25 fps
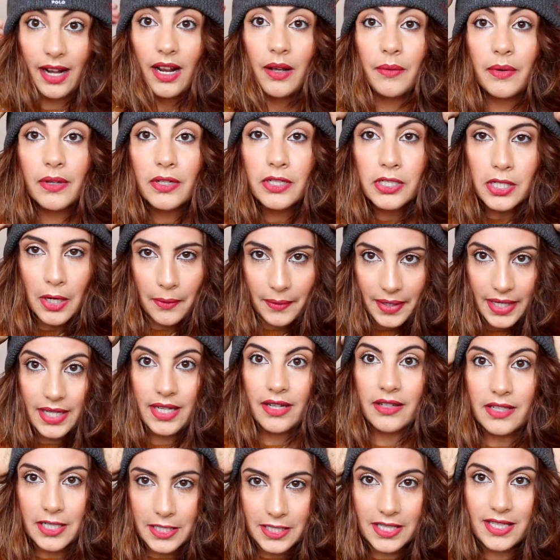And I will show it
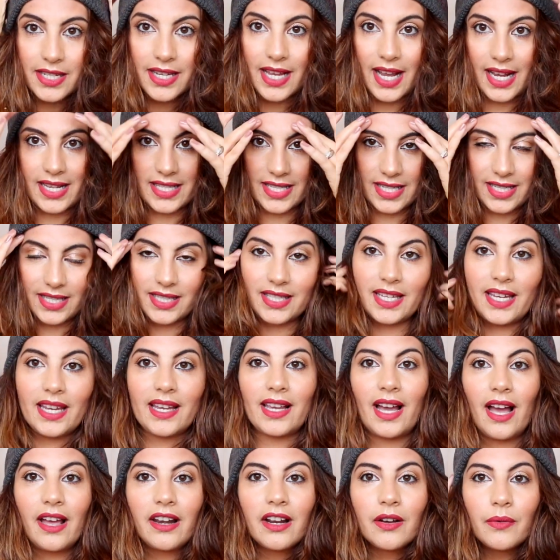you just so you guys can see
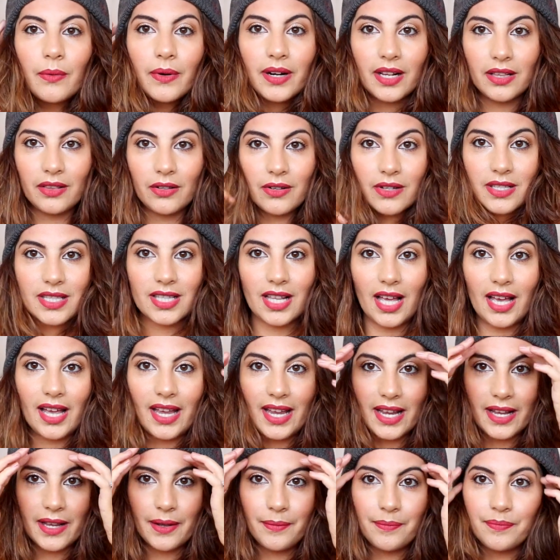kind of what it looks
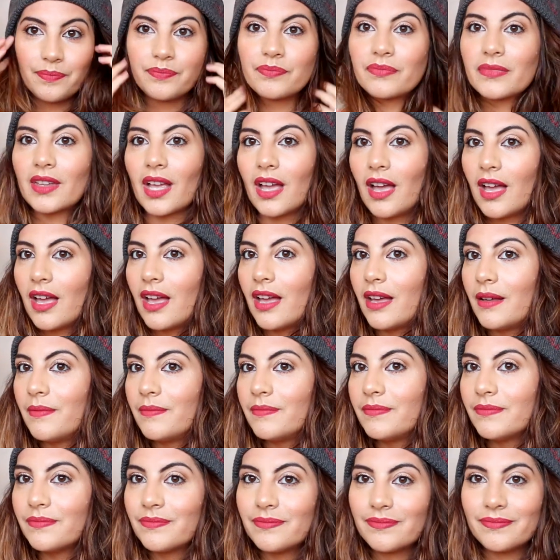like.
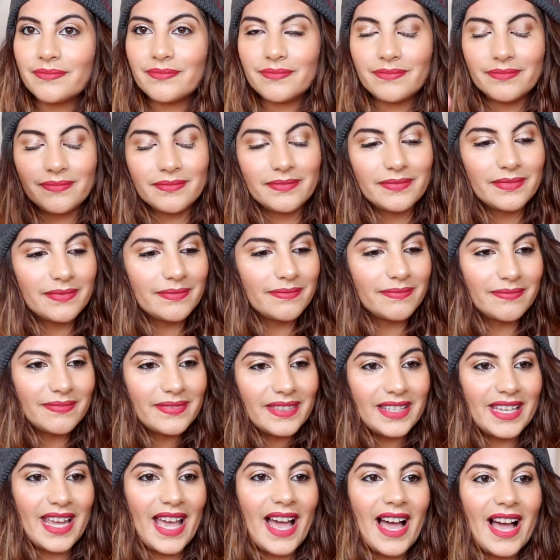Um,
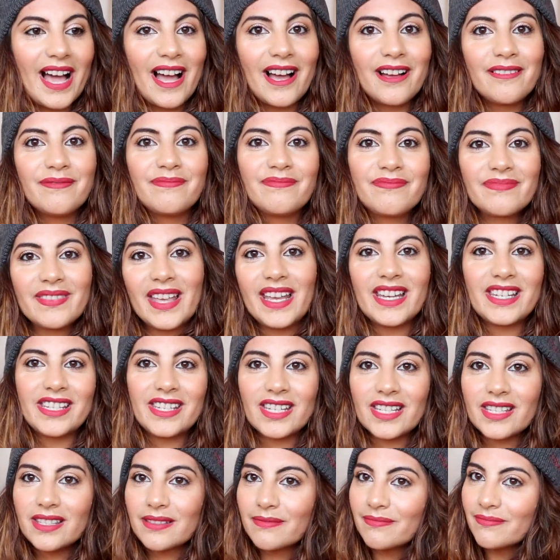yeah, it's
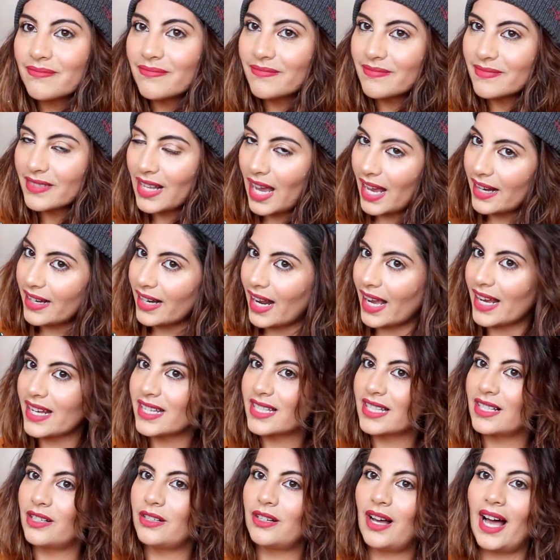just a
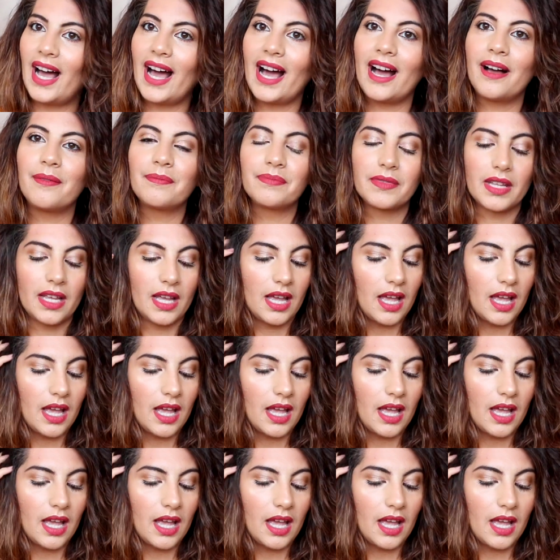nice little hat.